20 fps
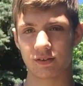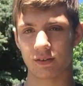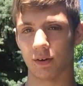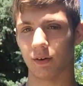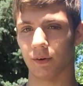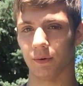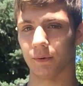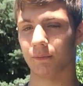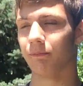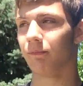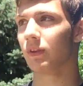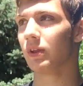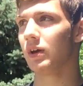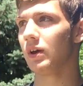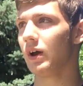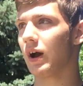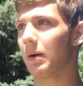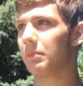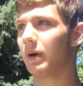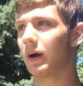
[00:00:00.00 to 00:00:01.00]
So
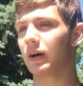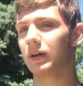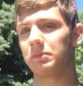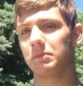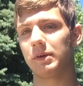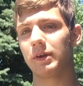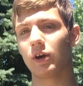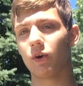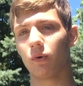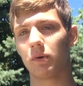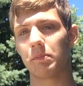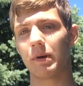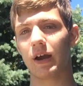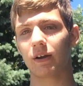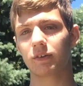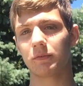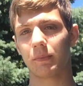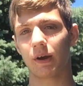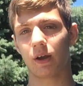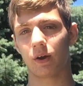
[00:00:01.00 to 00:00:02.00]
I'm not going to be going
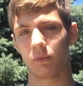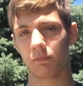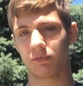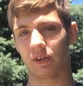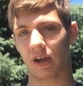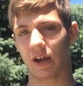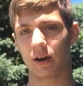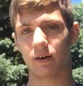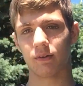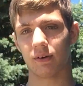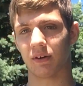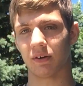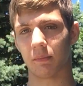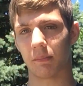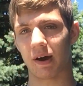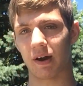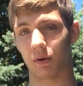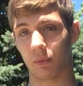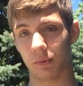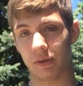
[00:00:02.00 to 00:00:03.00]
back to my hometown in
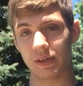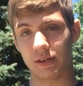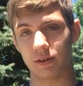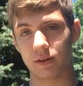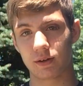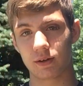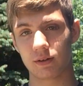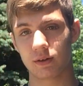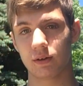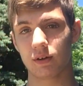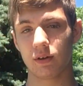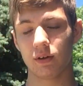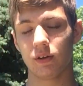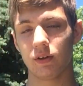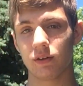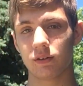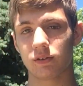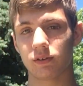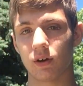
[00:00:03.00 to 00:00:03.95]
about a week.